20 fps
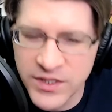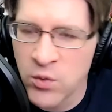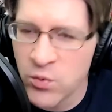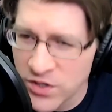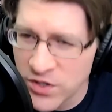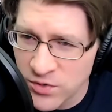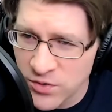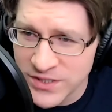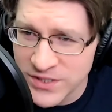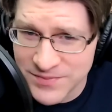we're
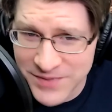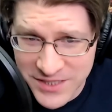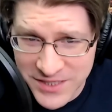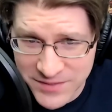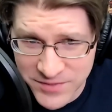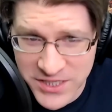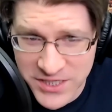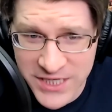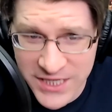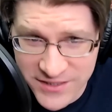the ones making
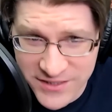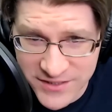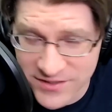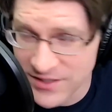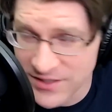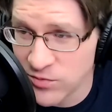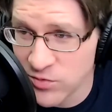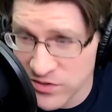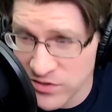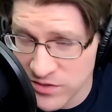money on this.
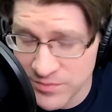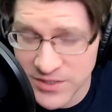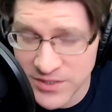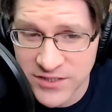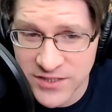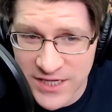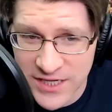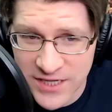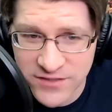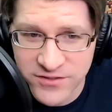Like, we're the
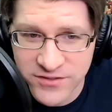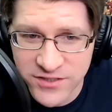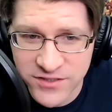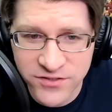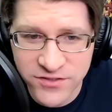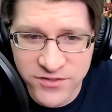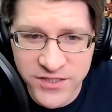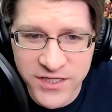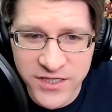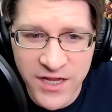billion-dollar
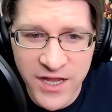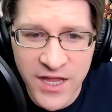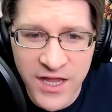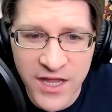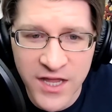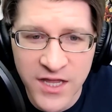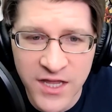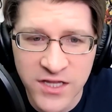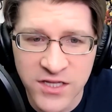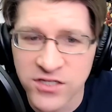industry.
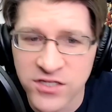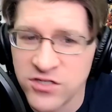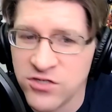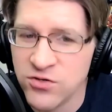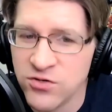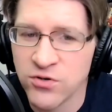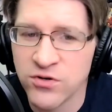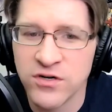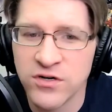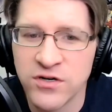
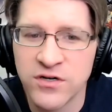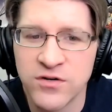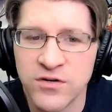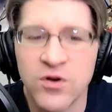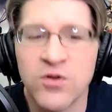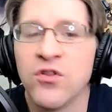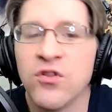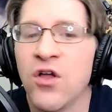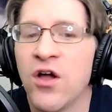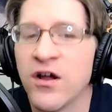You're
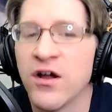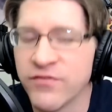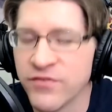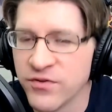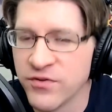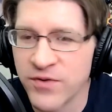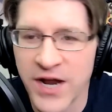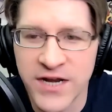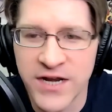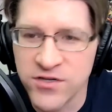along for the
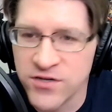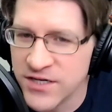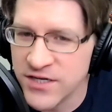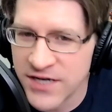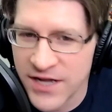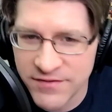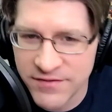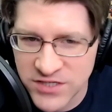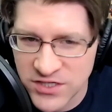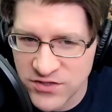ride. You didn't
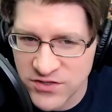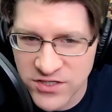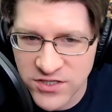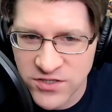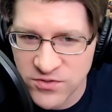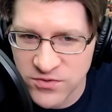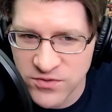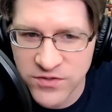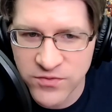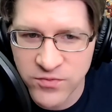have anything to
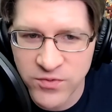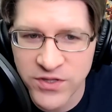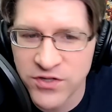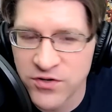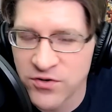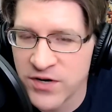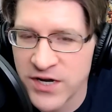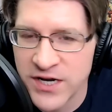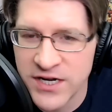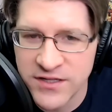do with
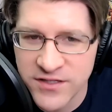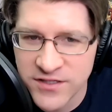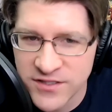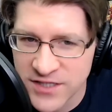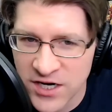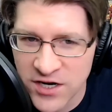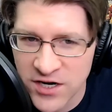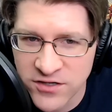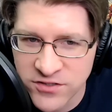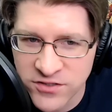creating this
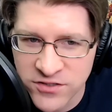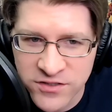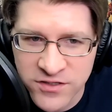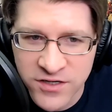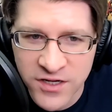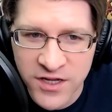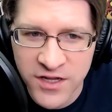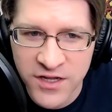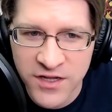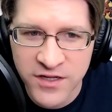character.
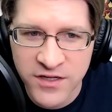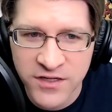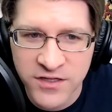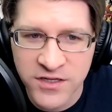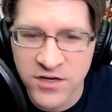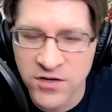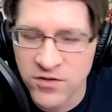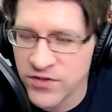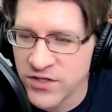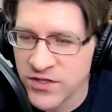
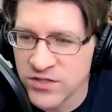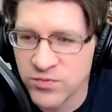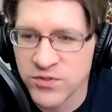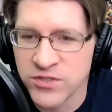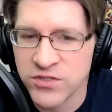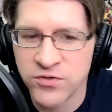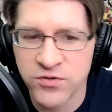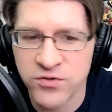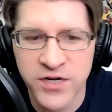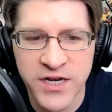this
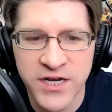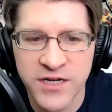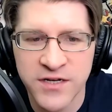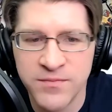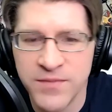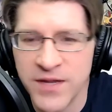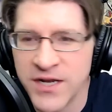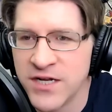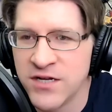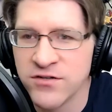was created
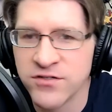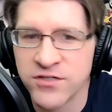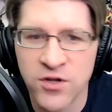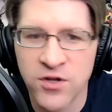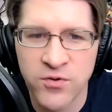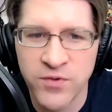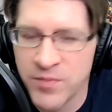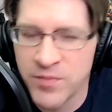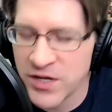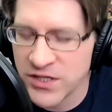many years ago.
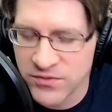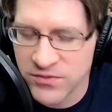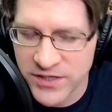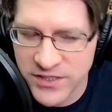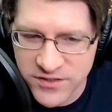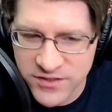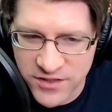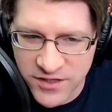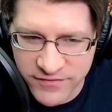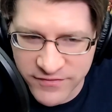We bought the
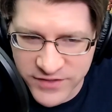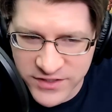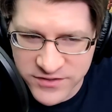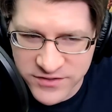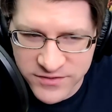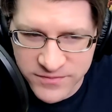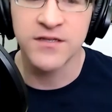rights to all of this,